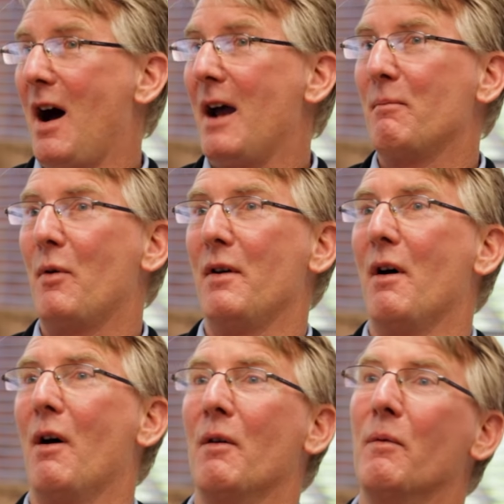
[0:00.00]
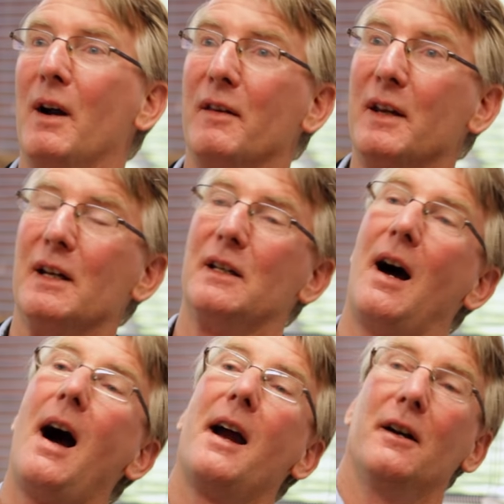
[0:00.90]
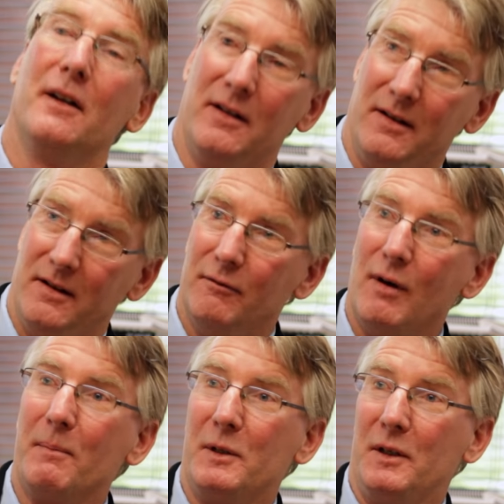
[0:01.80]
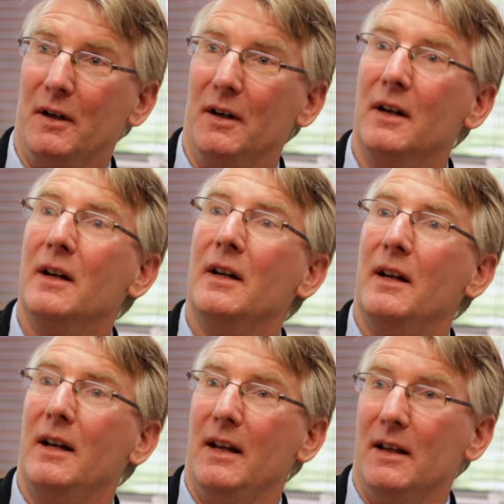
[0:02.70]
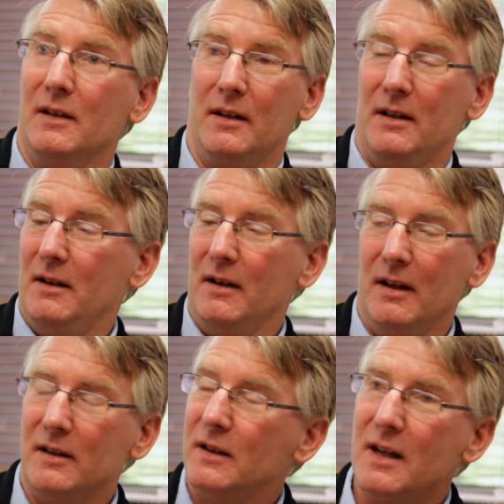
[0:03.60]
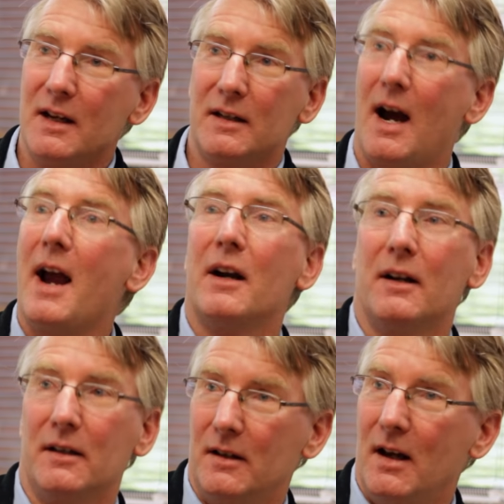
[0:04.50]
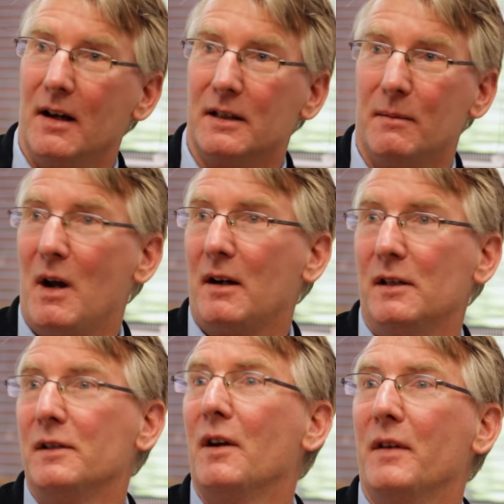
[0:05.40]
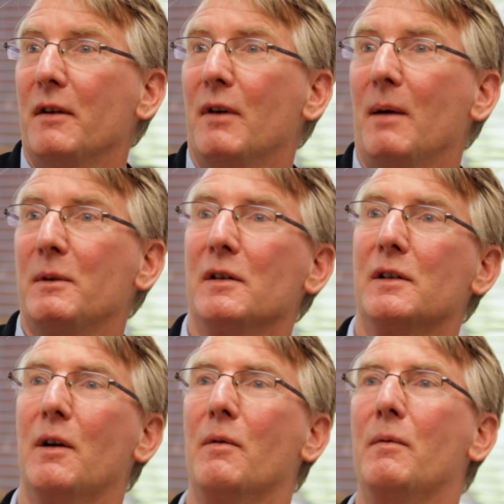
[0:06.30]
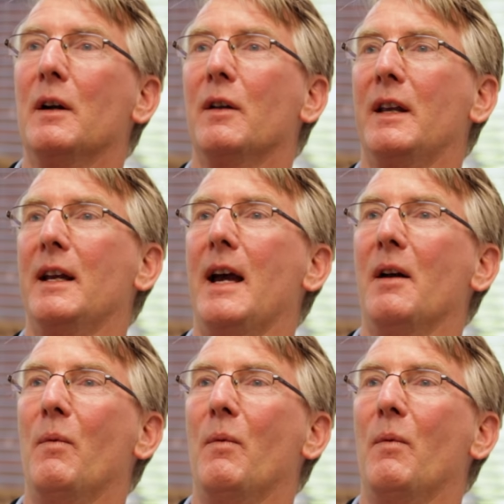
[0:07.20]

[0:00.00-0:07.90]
9.0, where the entire rupture is, it's the entire uh, subduction zone that ruptures. So we're looking at